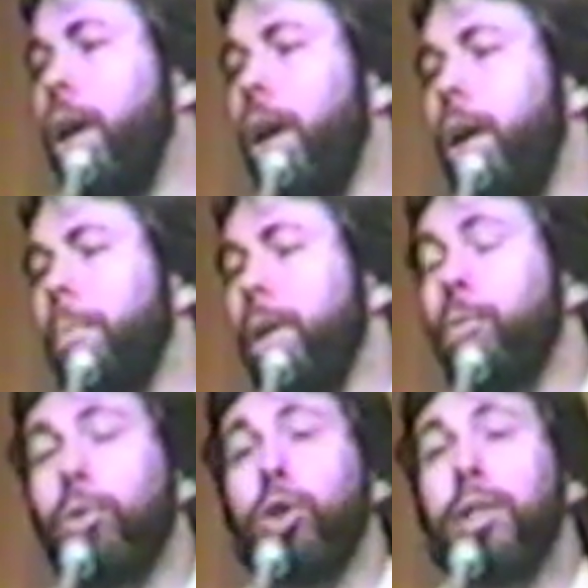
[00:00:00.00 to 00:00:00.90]

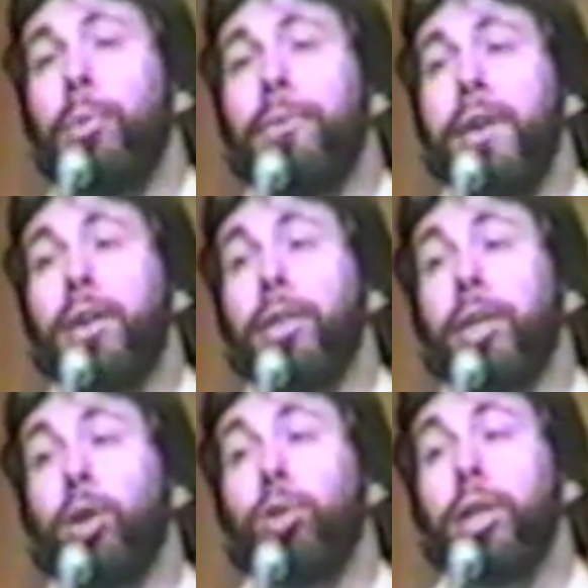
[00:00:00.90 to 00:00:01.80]
It turns out we found out
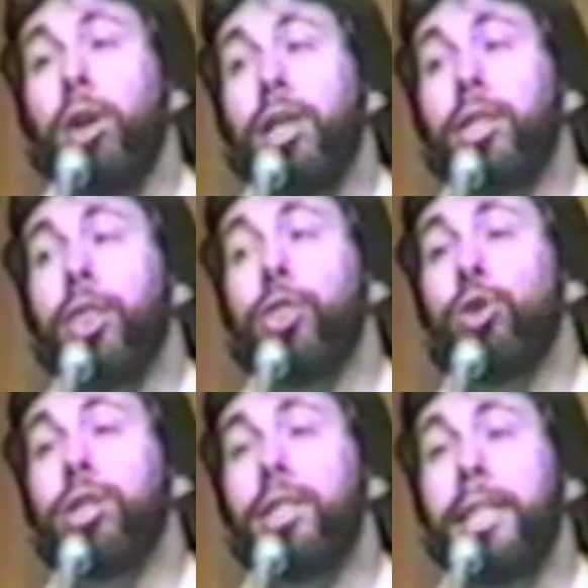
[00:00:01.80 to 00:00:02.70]
that it only cost
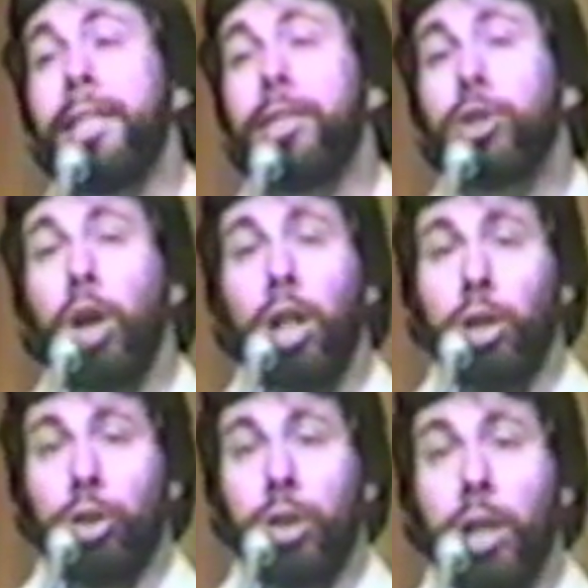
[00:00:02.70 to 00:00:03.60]

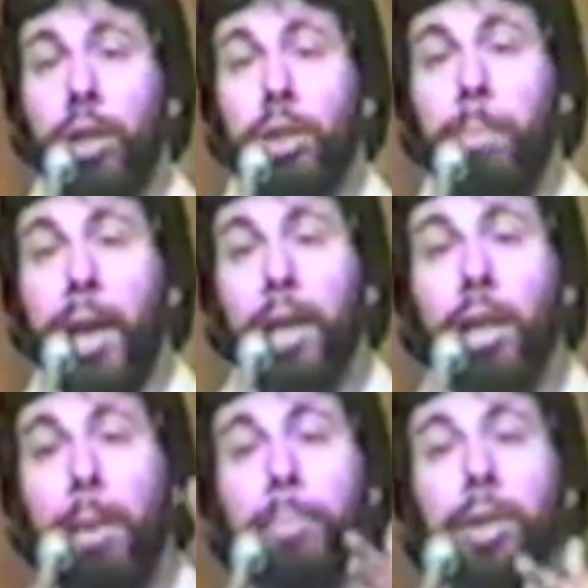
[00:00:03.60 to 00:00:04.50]
$13 to pay a
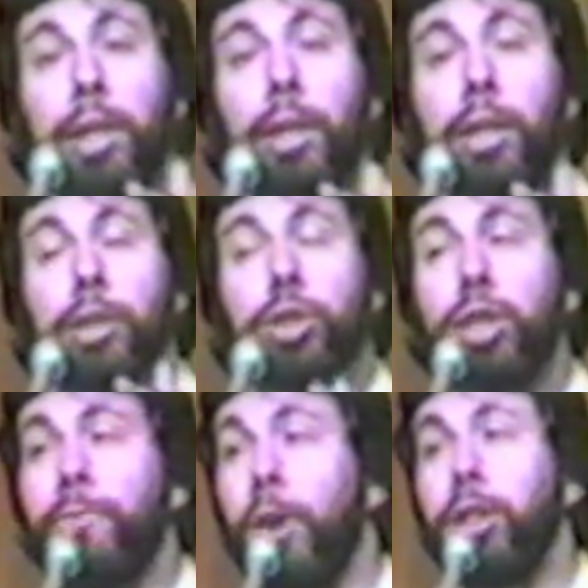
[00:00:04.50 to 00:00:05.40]
company to
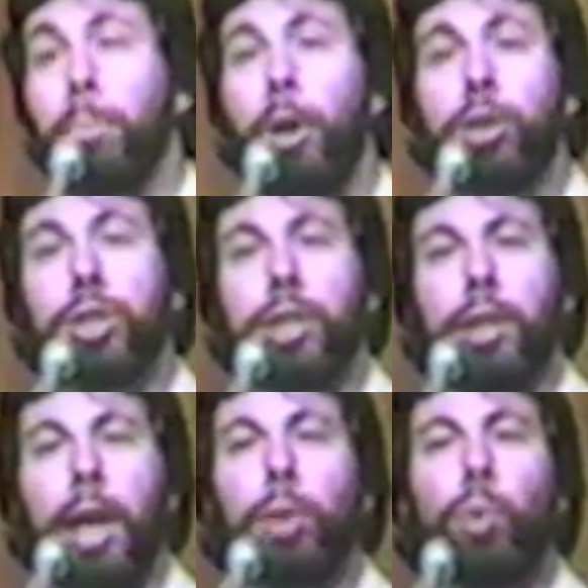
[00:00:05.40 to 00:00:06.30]
stuff all the parts
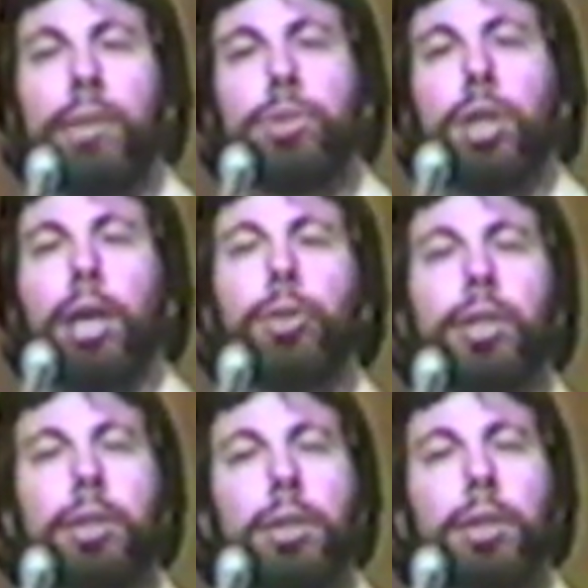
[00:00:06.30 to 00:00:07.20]
in and wave solder
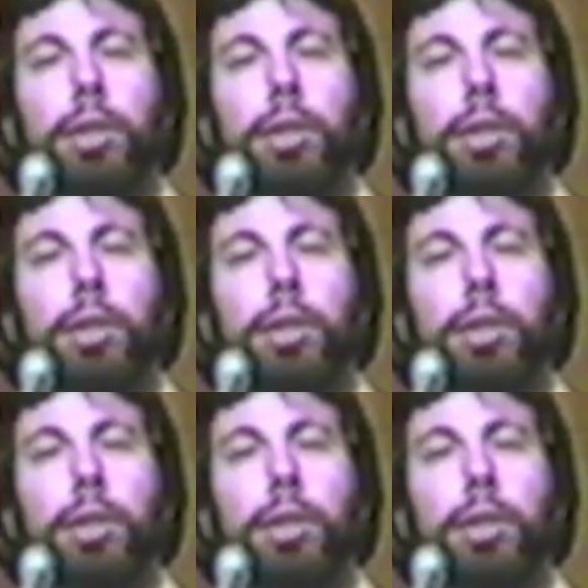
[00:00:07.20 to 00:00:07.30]
it.